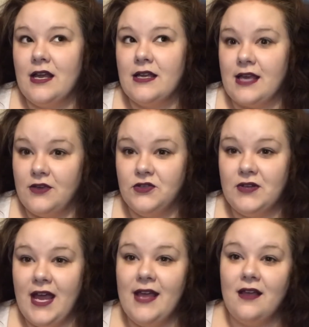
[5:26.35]

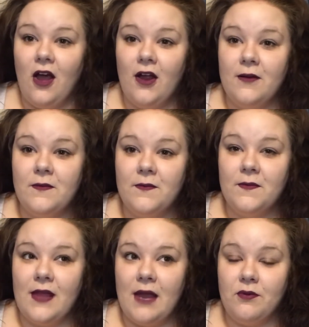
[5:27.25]
yesterday on
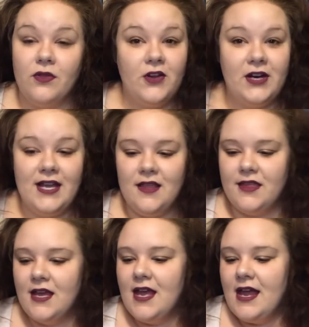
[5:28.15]
April 30th
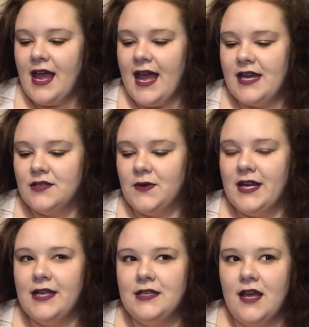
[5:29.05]
and is
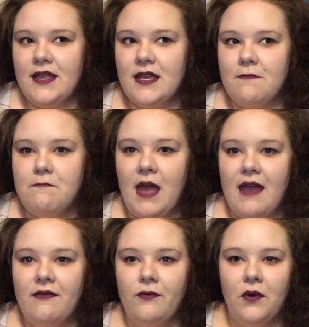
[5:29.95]
running until I think May
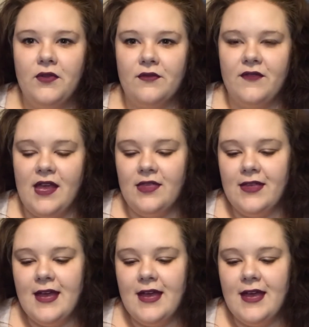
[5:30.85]
4th or 5th